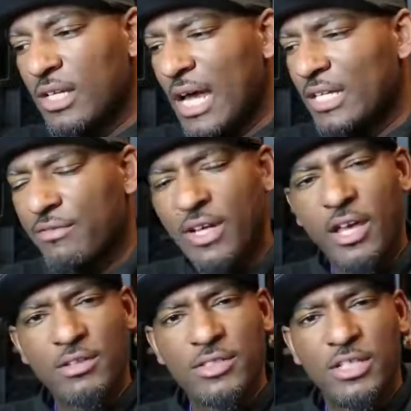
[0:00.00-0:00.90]
a lot of
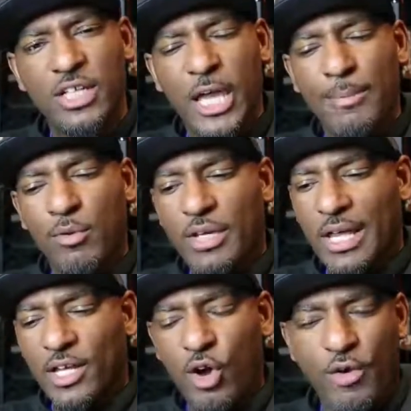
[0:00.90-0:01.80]
different angles to look at, but want to
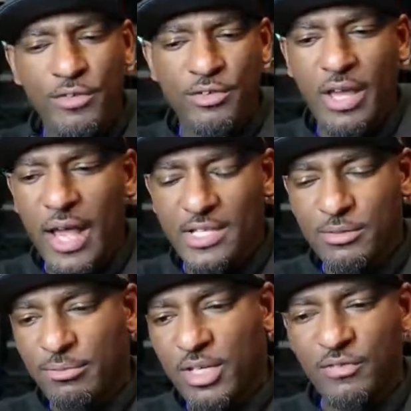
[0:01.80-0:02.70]
kind of go over you
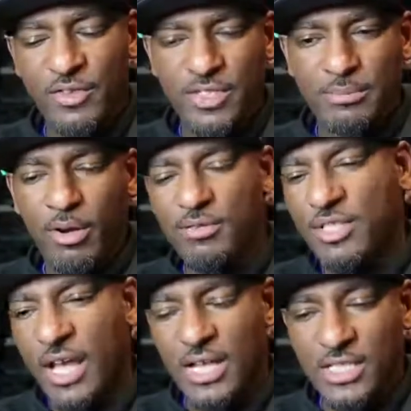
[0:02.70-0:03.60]
guys the benefits of both
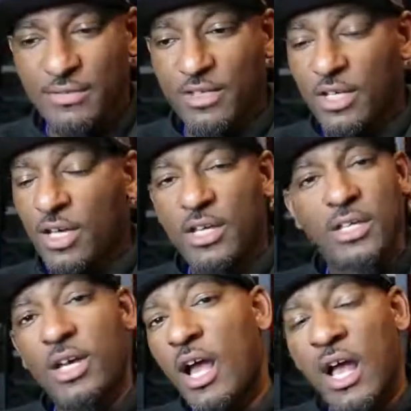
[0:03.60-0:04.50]
sides of it,
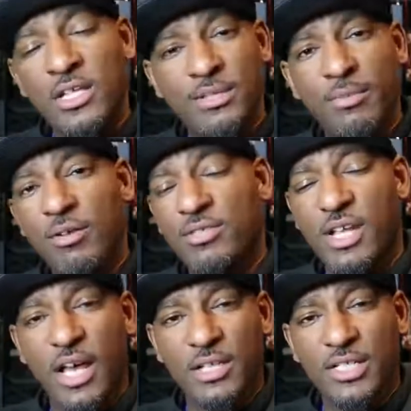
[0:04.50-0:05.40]
the cons of both
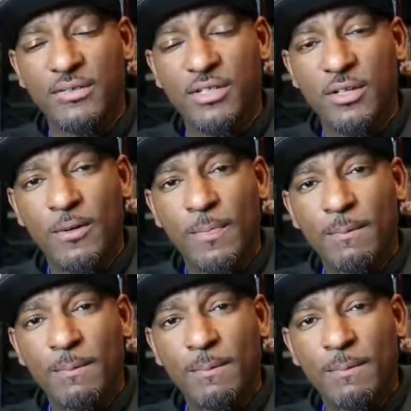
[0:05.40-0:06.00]
sides of it,